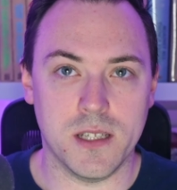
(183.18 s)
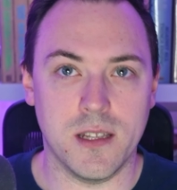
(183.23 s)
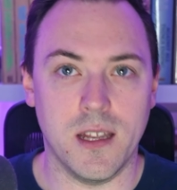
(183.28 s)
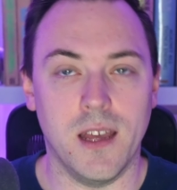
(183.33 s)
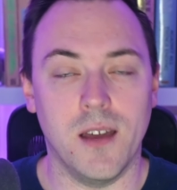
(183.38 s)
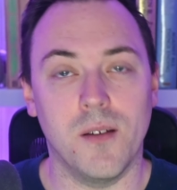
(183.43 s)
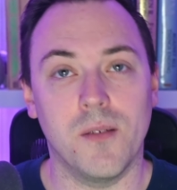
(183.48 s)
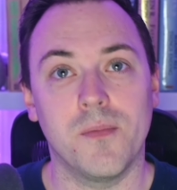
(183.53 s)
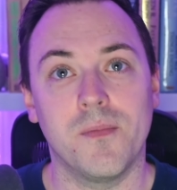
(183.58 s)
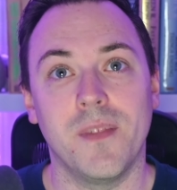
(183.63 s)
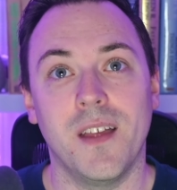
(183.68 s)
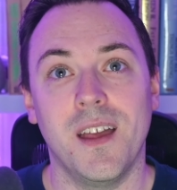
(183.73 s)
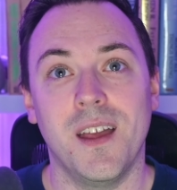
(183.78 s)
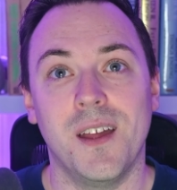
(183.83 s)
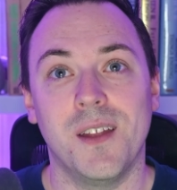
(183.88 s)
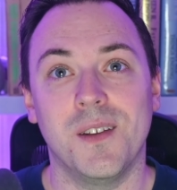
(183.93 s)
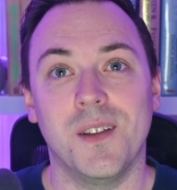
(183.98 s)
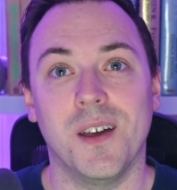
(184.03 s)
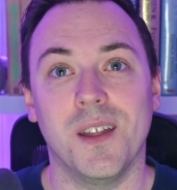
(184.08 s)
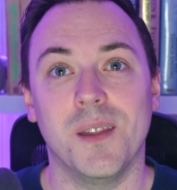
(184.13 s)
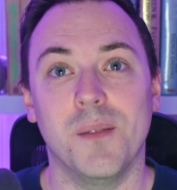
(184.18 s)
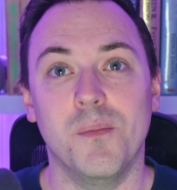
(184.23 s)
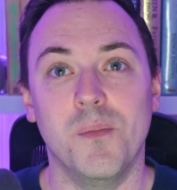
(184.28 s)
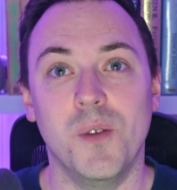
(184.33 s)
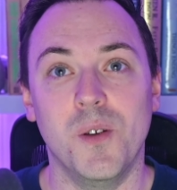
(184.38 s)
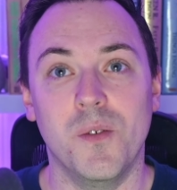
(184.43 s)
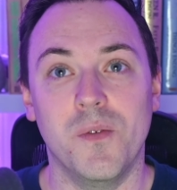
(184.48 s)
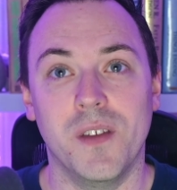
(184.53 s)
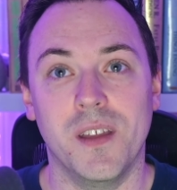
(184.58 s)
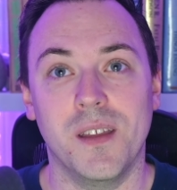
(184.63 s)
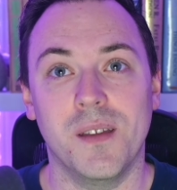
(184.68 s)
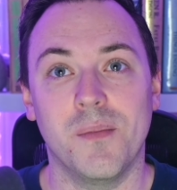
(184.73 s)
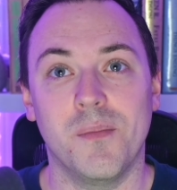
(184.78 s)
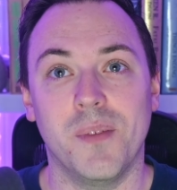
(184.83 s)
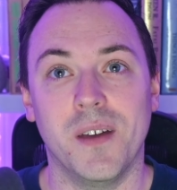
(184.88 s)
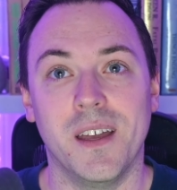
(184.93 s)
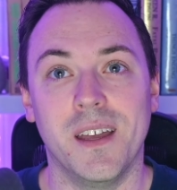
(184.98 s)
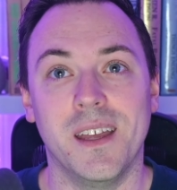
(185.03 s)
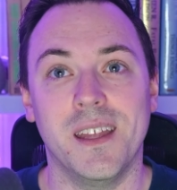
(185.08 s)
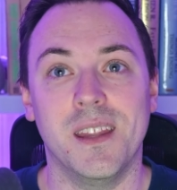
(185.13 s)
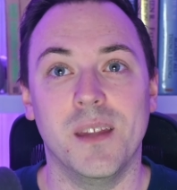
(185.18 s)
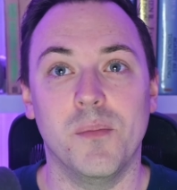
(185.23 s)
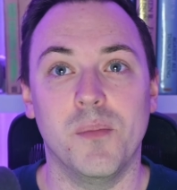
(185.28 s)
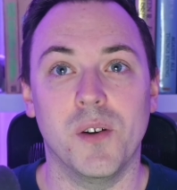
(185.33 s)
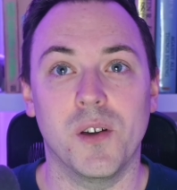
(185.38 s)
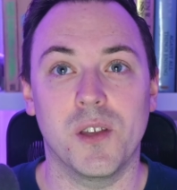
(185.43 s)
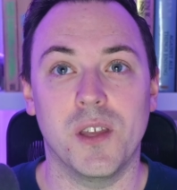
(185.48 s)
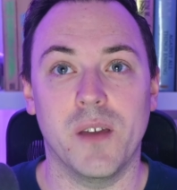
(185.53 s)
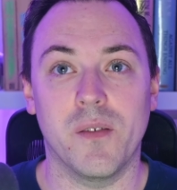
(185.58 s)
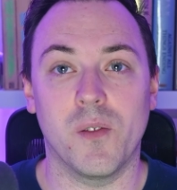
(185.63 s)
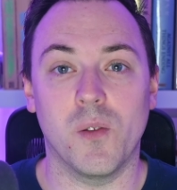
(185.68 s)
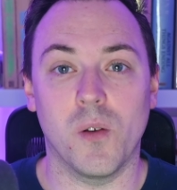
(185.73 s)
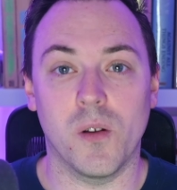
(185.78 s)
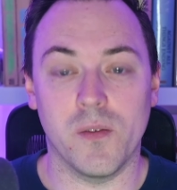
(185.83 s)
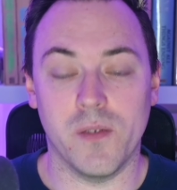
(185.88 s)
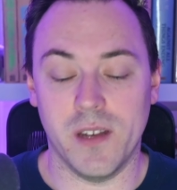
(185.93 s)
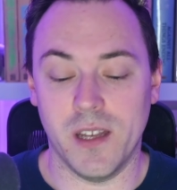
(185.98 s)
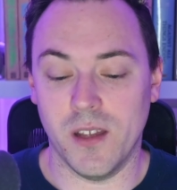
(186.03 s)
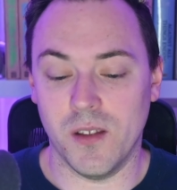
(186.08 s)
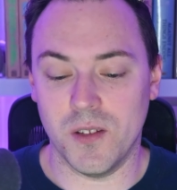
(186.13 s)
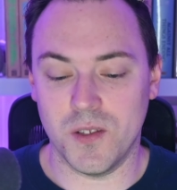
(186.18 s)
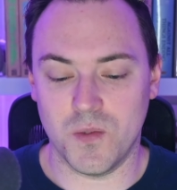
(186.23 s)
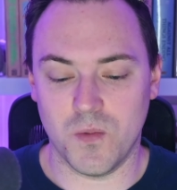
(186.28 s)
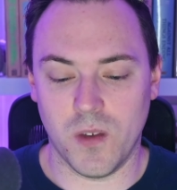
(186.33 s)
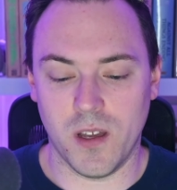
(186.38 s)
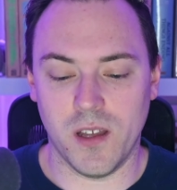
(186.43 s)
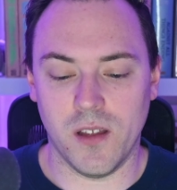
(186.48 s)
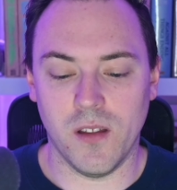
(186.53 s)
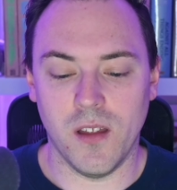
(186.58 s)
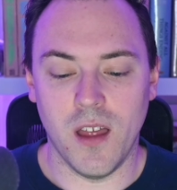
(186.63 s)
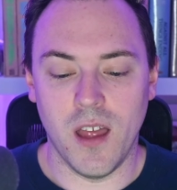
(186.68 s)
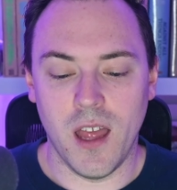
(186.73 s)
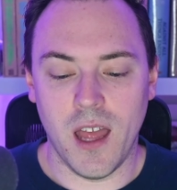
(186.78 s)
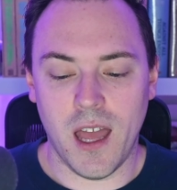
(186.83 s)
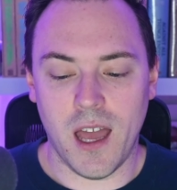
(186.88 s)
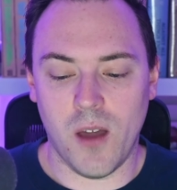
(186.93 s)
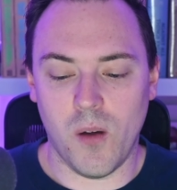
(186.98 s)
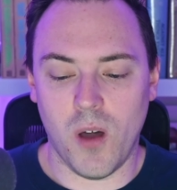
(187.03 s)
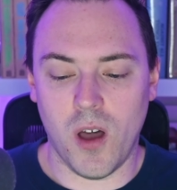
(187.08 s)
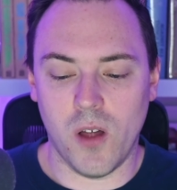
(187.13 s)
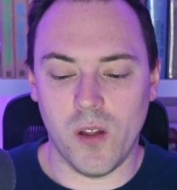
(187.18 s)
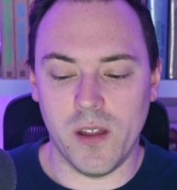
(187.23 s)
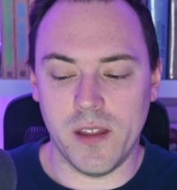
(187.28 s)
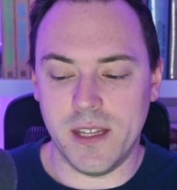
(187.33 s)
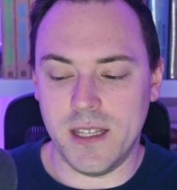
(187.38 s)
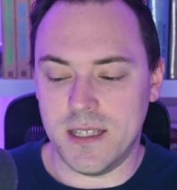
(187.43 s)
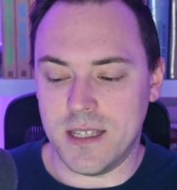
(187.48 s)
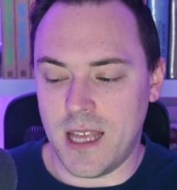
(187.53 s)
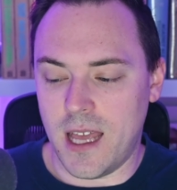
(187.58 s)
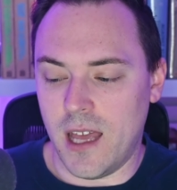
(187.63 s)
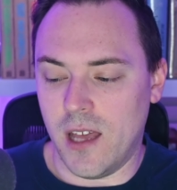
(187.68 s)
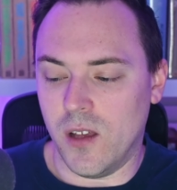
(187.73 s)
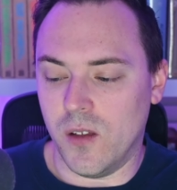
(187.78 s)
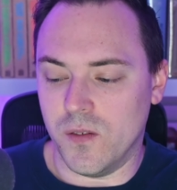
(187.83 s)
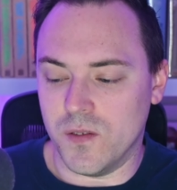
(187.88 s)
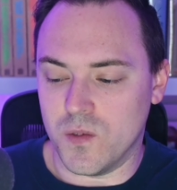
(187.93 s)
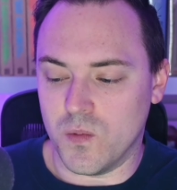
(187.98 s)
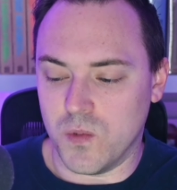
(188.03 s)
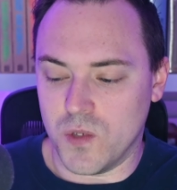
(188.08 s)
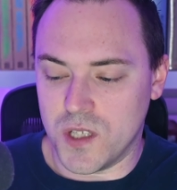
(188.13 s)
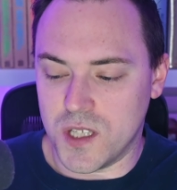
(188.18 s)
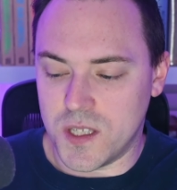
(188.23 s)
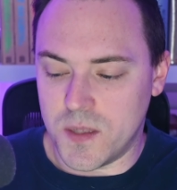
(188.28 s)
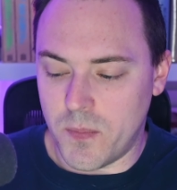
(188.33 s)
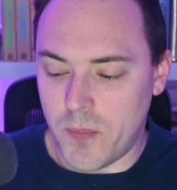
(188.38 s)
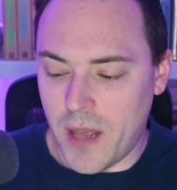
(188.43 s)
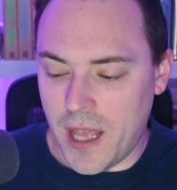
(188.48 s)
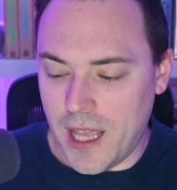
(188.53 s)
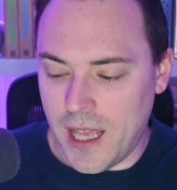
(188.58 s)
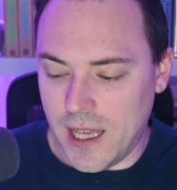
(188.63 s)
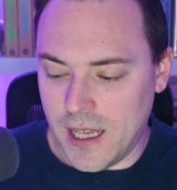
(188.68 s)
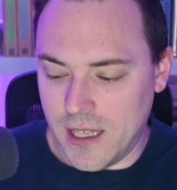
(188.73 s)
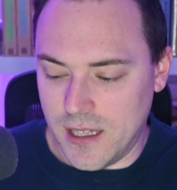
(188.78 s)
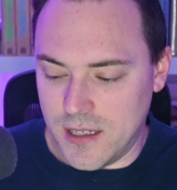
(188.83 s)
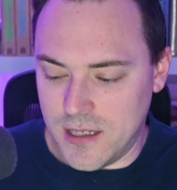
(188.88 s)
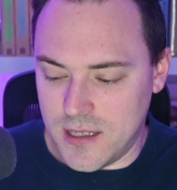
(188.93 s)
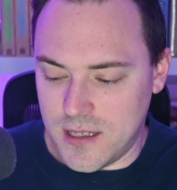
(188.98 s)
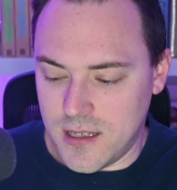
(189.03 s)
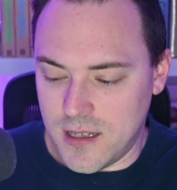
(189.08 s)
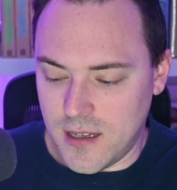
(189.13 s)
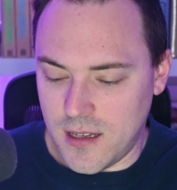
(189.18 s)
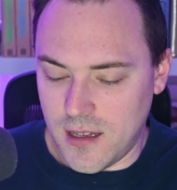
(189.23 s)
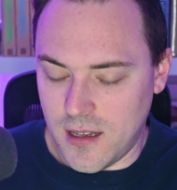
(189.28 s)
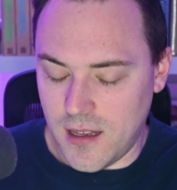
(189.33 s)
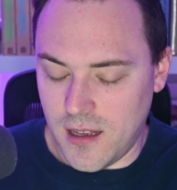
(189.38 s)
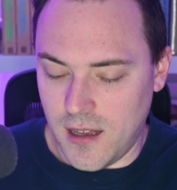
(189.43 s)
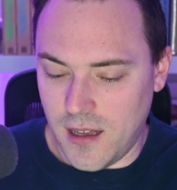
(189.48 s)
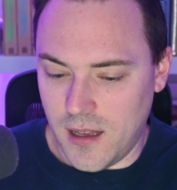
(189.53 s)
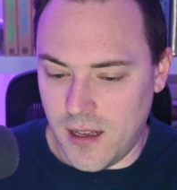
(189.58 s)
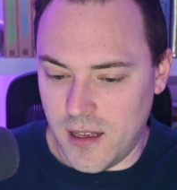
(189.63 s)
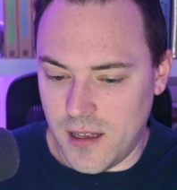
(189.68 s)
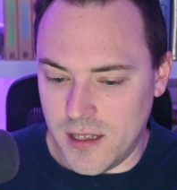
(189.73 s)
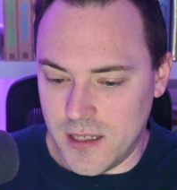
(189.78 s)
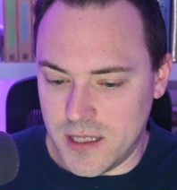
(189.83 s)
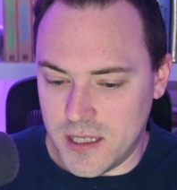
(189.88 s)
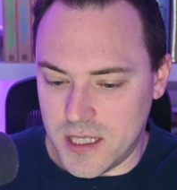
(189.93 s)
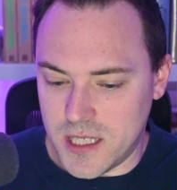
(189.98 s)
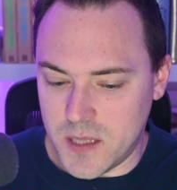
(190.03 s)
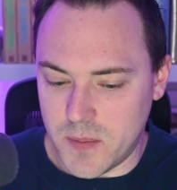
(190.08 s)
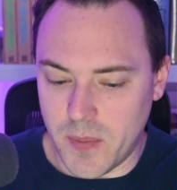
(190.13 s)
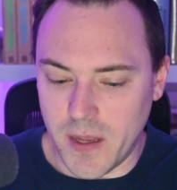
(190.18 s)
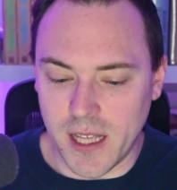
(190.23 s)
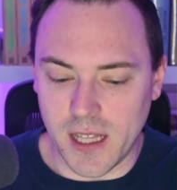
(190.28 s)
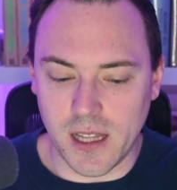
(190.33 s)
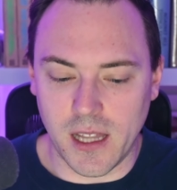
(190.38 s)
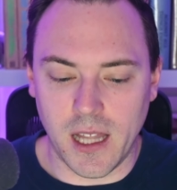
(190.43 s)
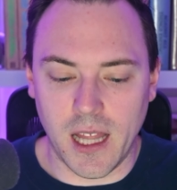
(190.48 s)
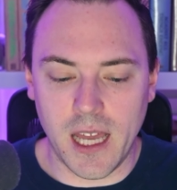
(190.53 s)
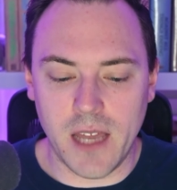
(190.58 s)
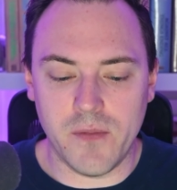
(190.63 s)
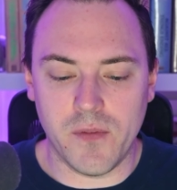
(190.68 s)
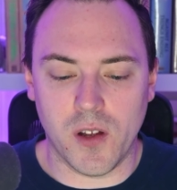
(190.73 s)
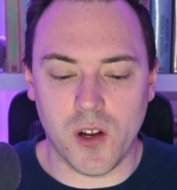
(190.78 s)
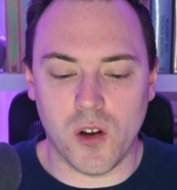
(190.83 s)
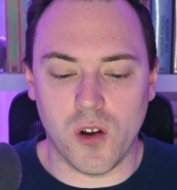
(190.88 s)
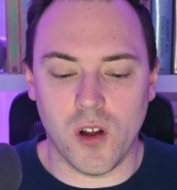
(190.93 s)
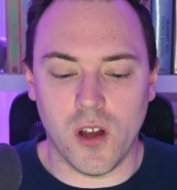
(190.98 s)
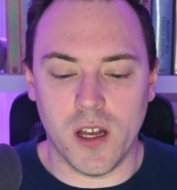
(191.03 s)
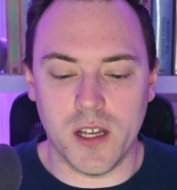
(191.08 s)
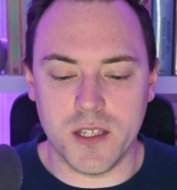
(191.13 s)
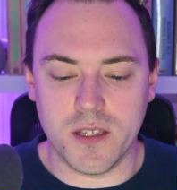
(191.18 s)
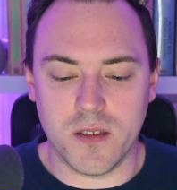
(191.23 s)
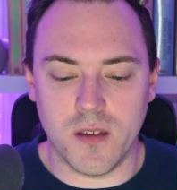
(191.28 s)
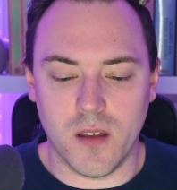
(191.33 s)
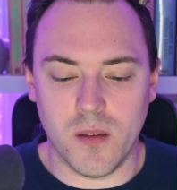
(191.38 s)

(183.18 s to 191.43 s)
Now, not in the movie, but in the book, you have Glorfindel as well. How all of these elves will span life across